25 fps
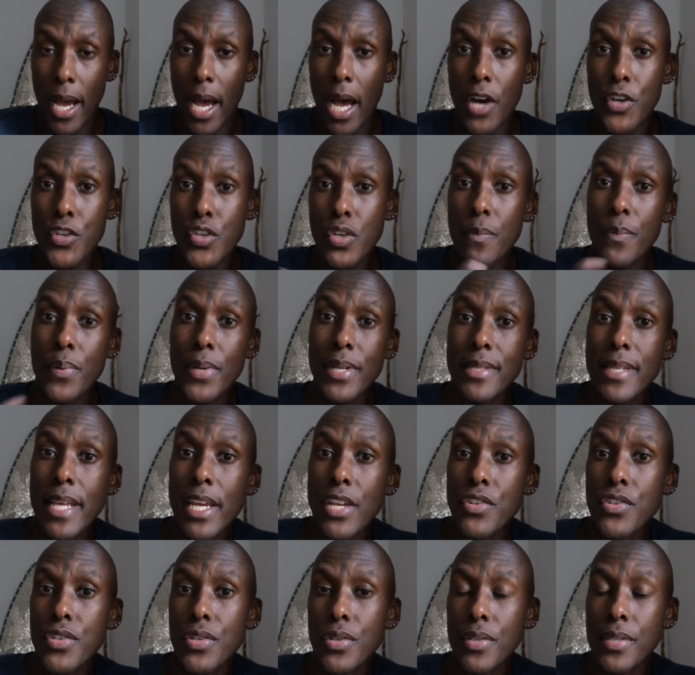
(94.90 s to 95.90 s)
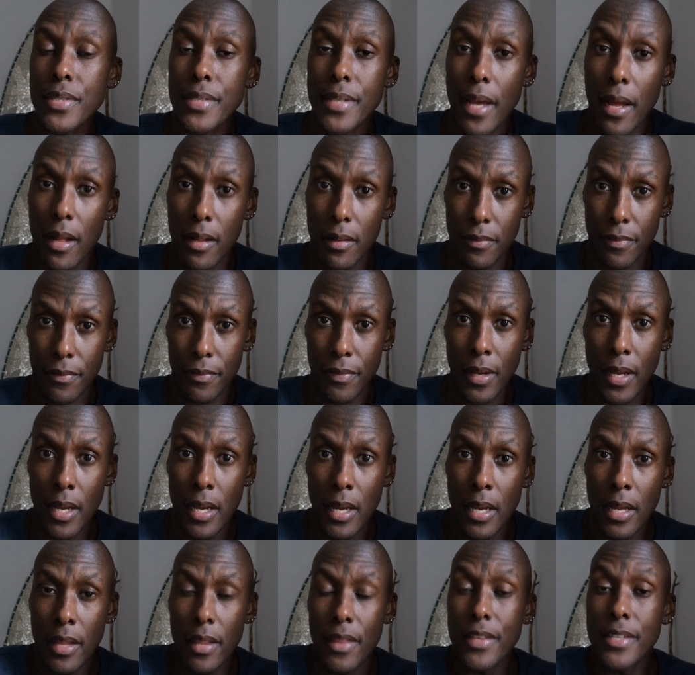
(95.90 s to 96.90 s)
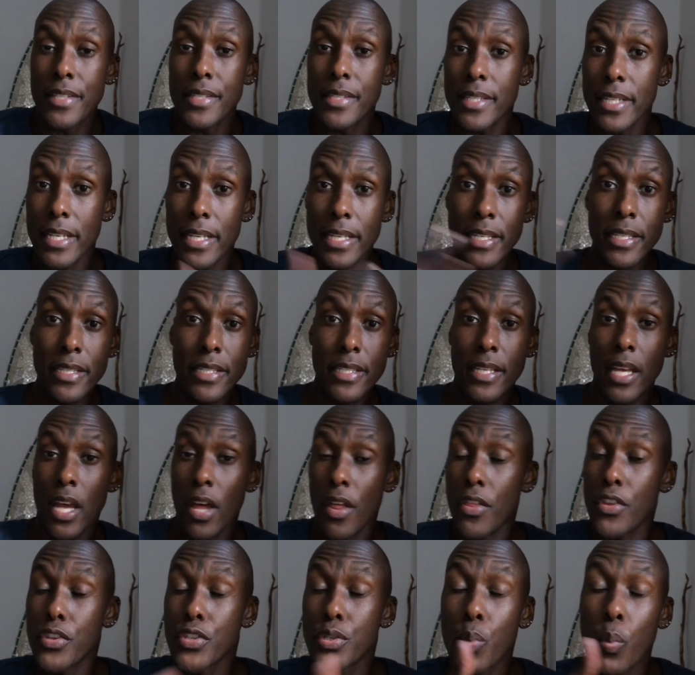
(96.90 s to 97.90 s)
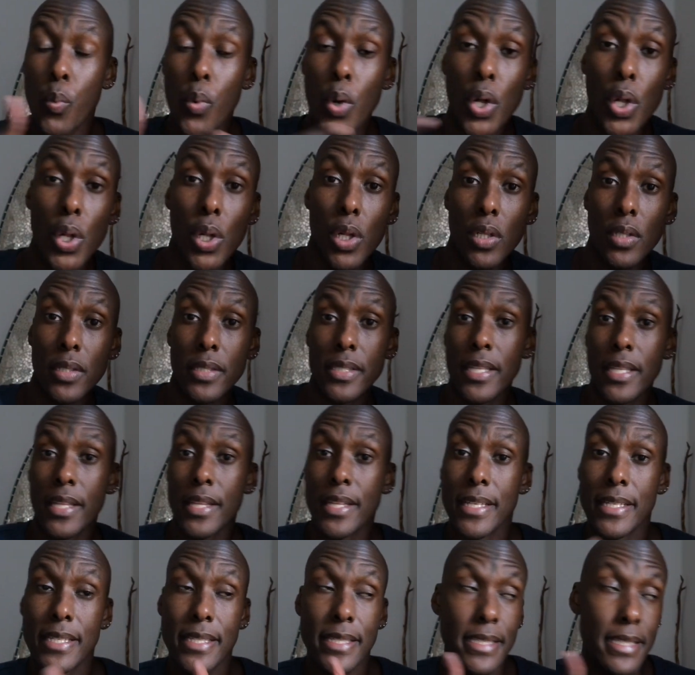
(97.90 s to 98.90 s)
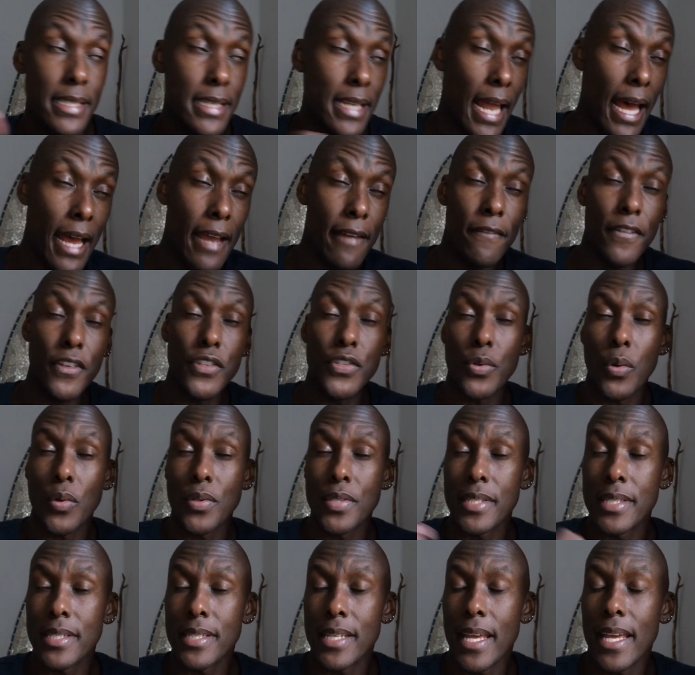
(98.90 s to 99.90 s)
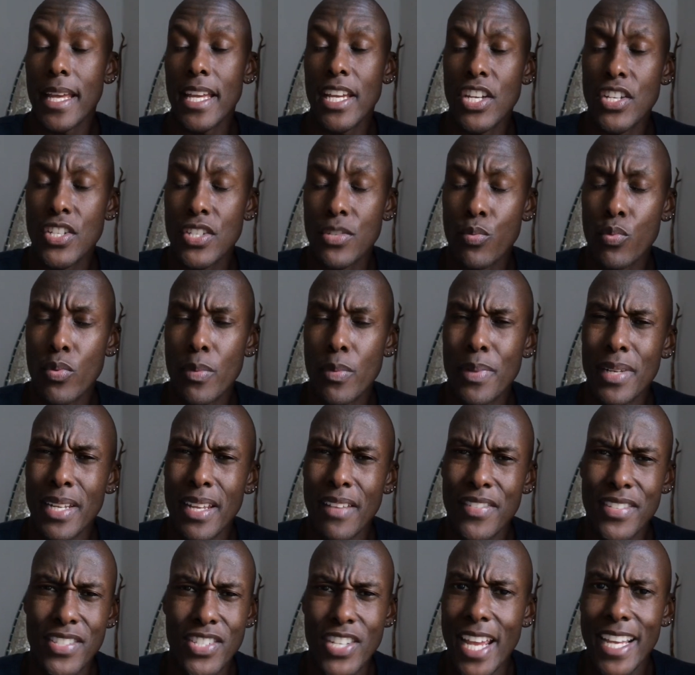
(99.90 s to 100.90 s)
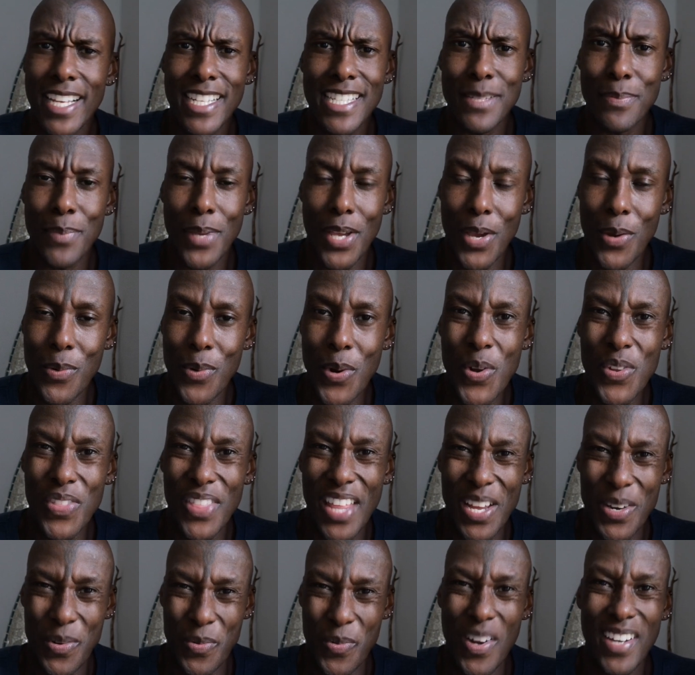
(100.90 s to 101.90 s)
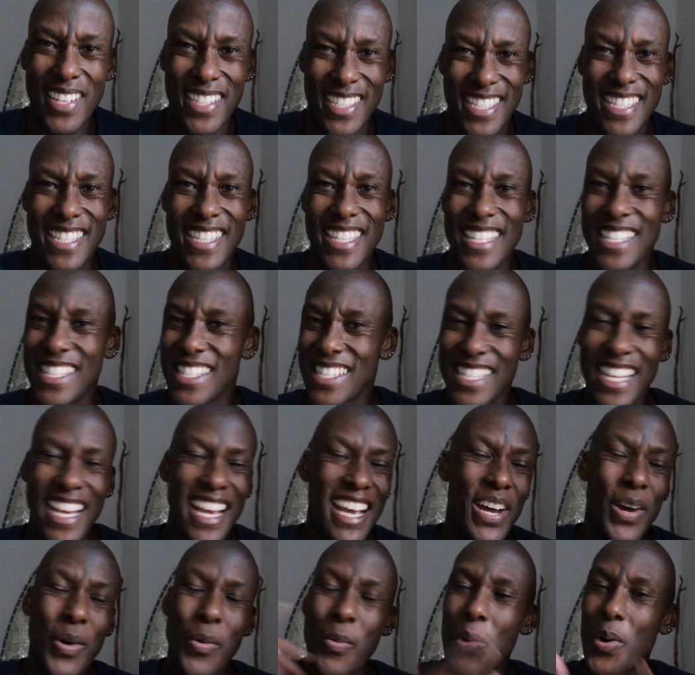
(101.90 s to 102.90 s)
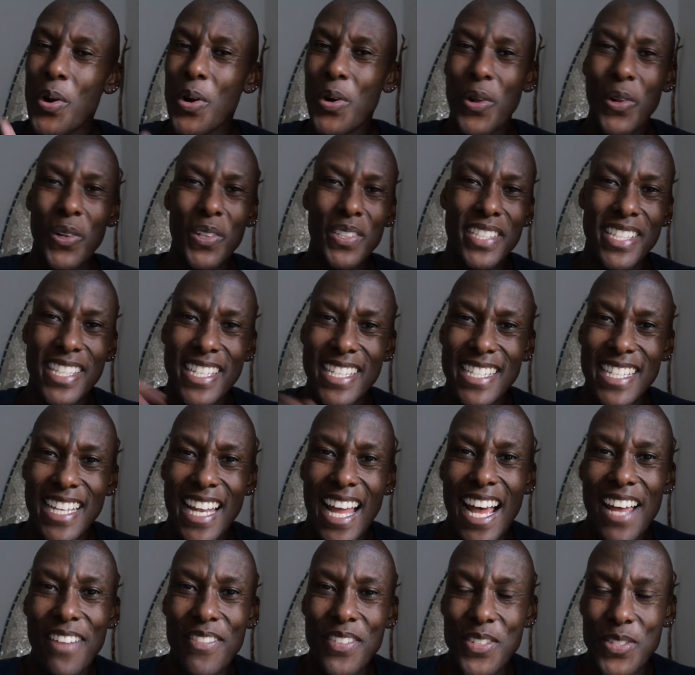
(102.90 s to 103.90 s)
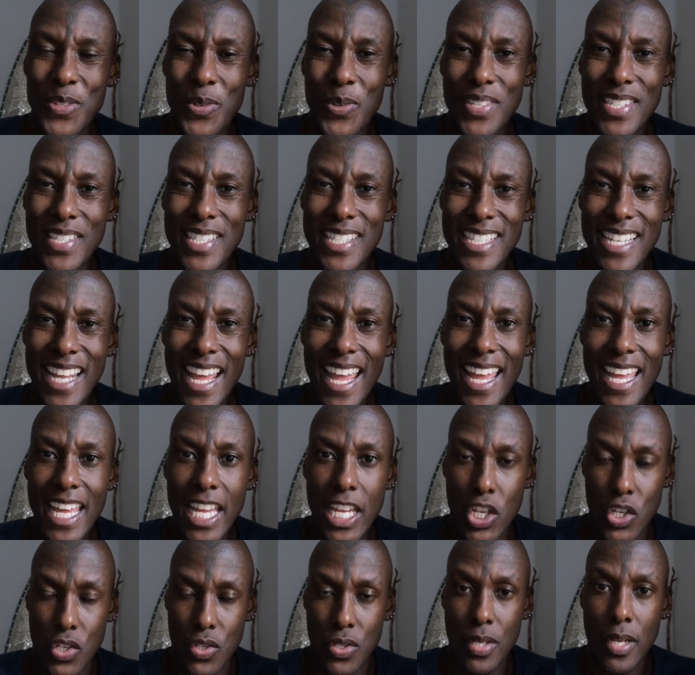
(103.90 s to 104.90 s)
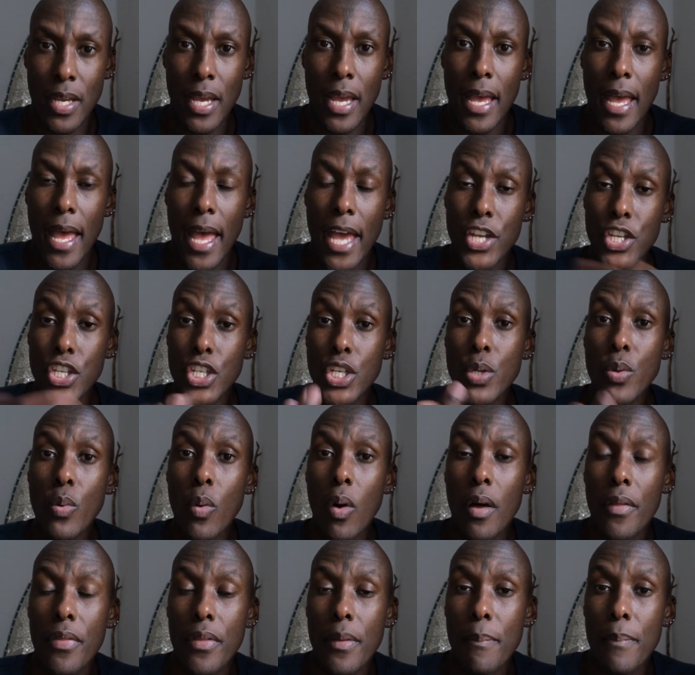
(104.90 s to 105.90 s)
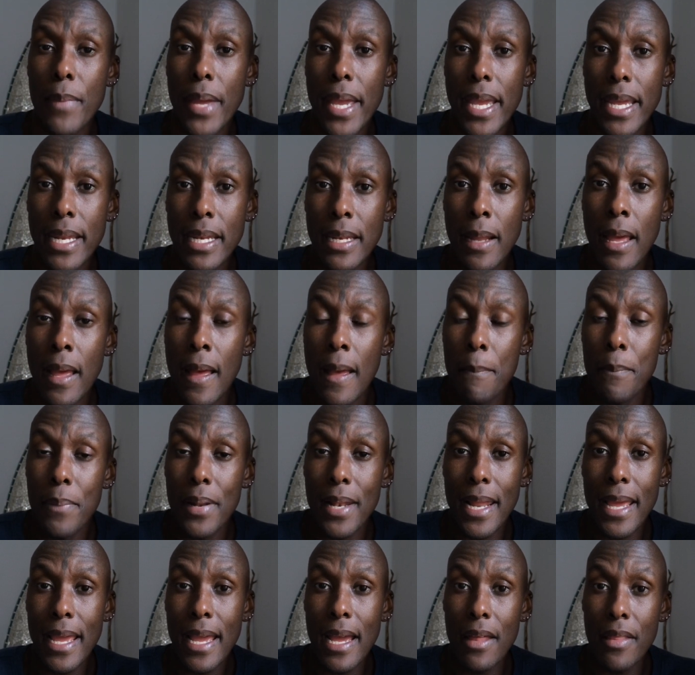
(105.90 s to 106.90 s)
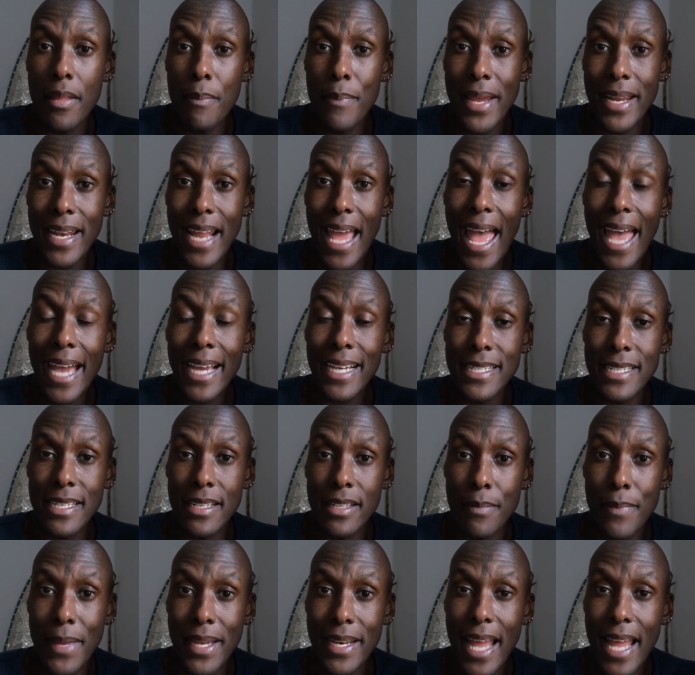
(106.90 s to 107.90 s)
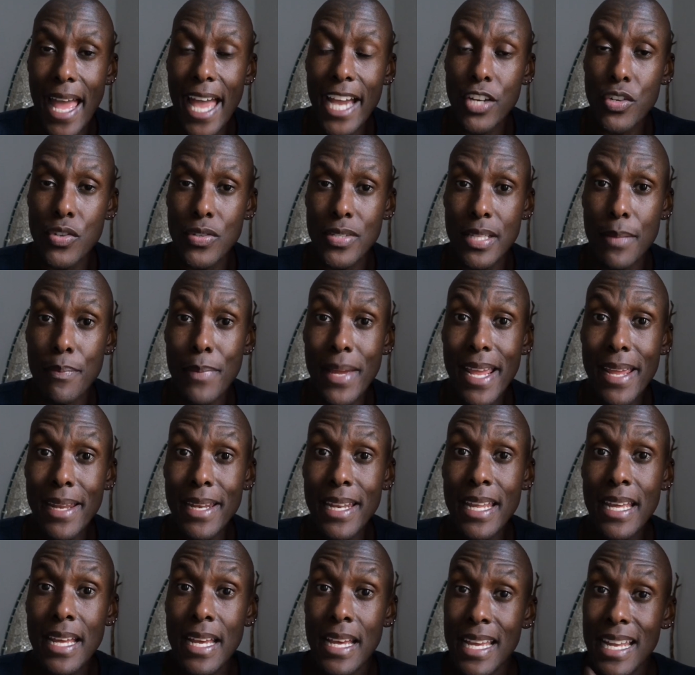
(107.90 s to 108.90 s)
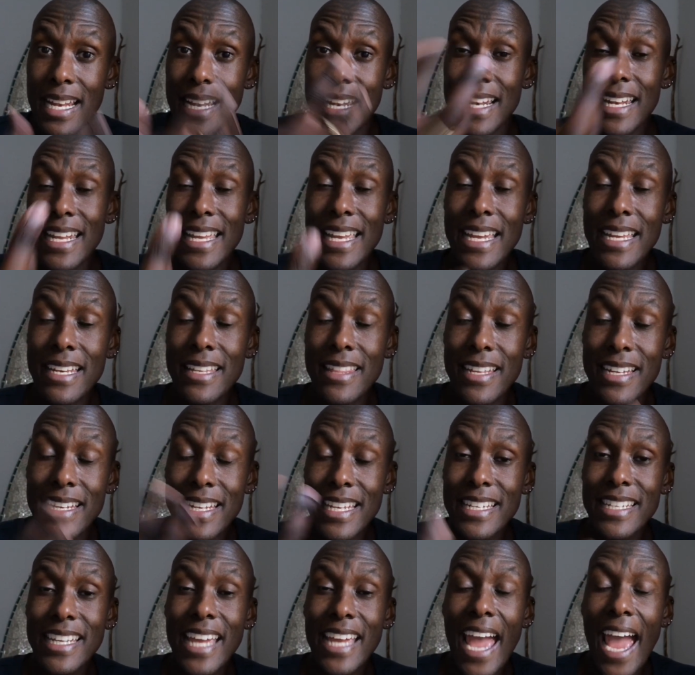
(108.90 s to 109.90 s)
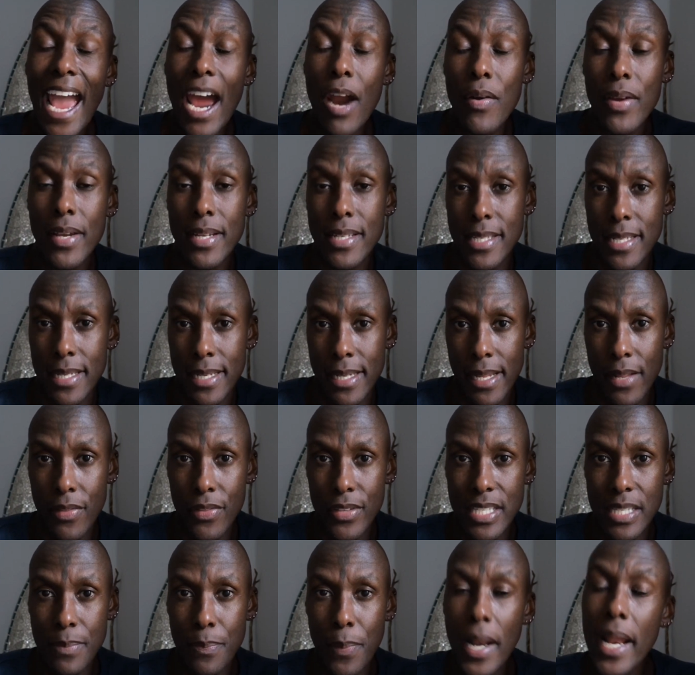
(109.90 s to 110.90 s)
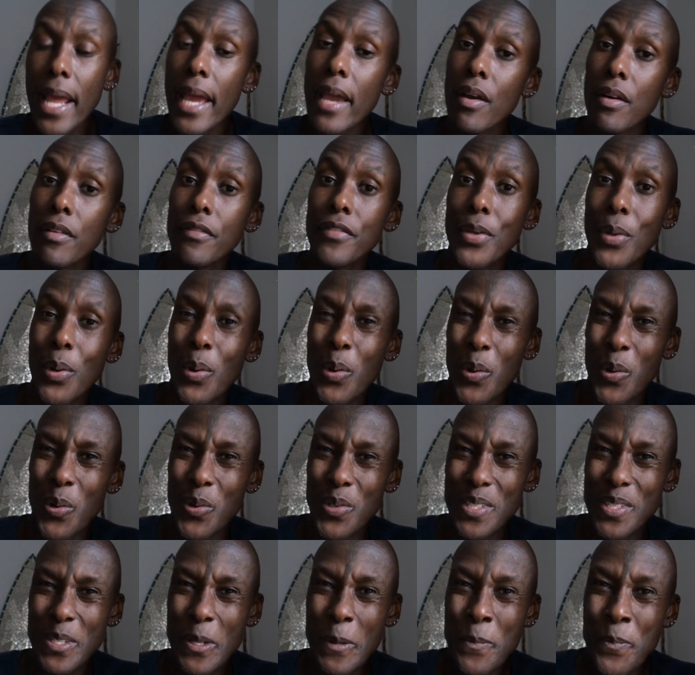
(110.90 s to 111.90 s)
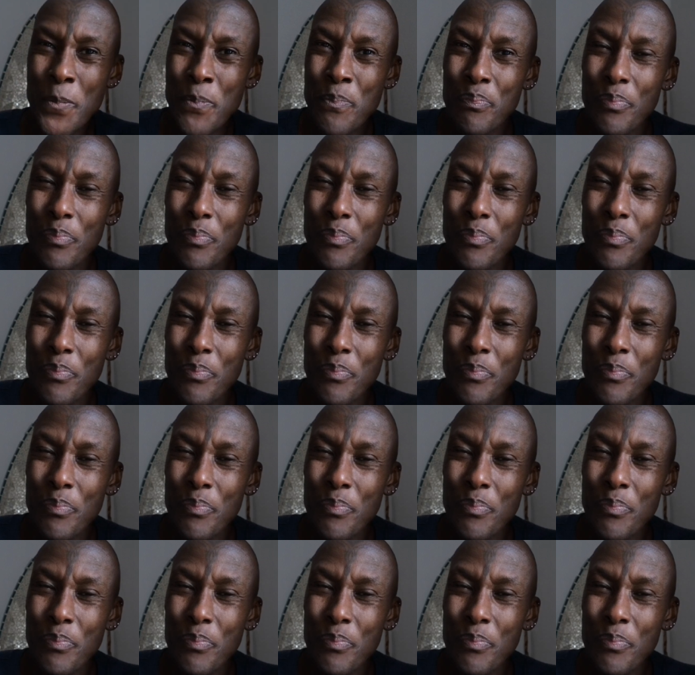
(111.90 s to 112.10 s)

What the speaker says: How do you present yourself? This world, this life is your stage. We believe Shakespeare wrote that once. This world, this life is your stage. And you are the main player, the main actor, the main actress, the main lead, the lead character in this play of yours.